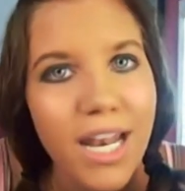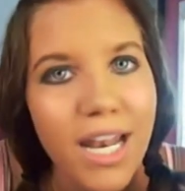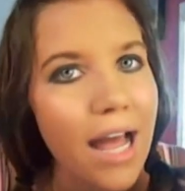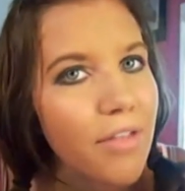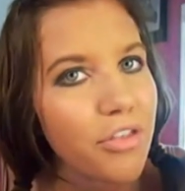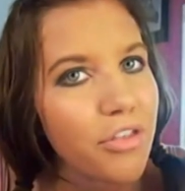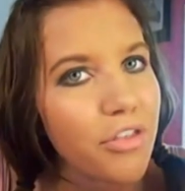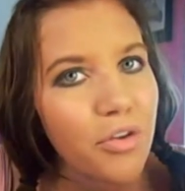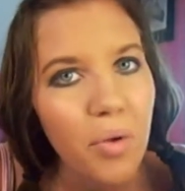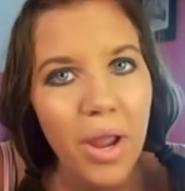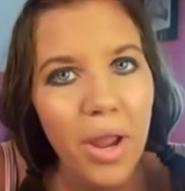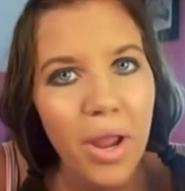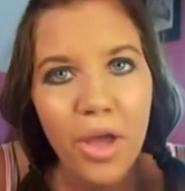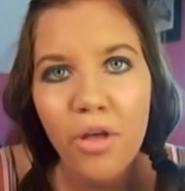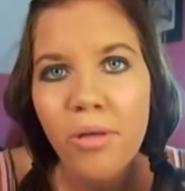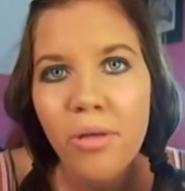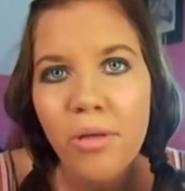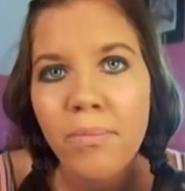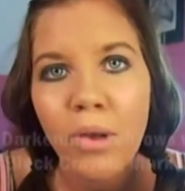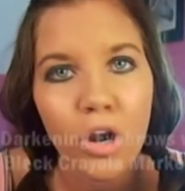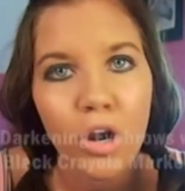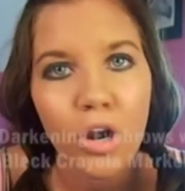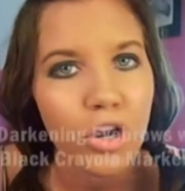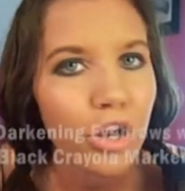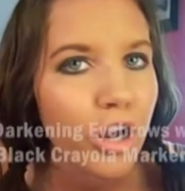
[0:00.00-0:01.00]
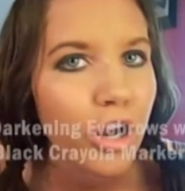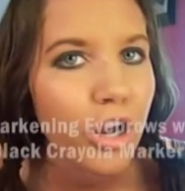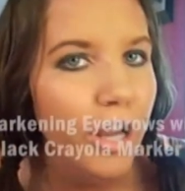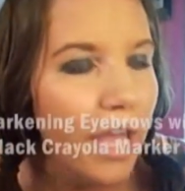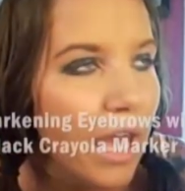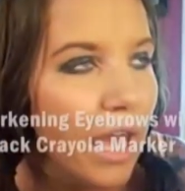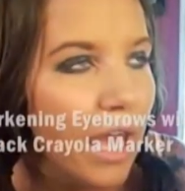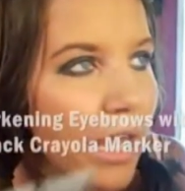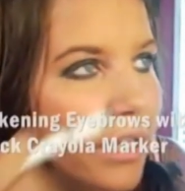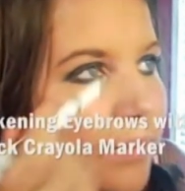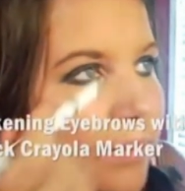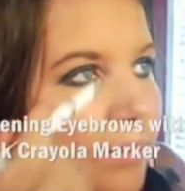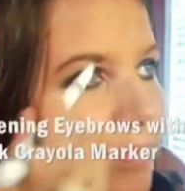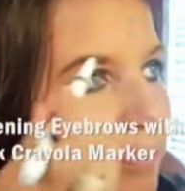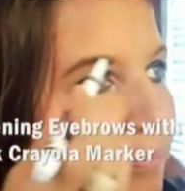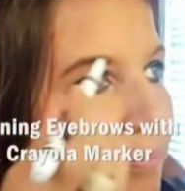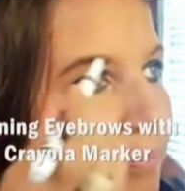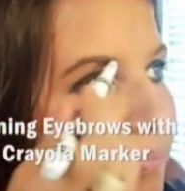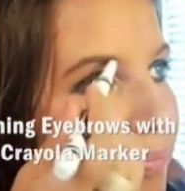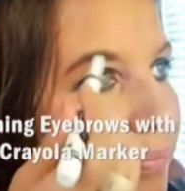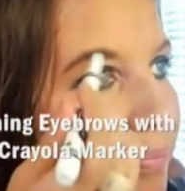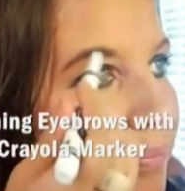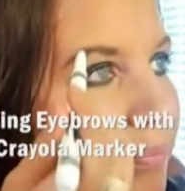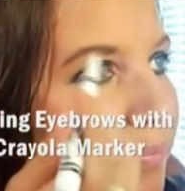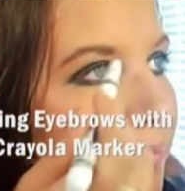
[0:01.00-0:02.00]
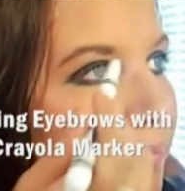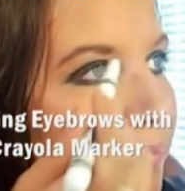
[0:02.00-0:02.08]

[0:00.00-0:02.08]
Bringing out the Crayola marker again.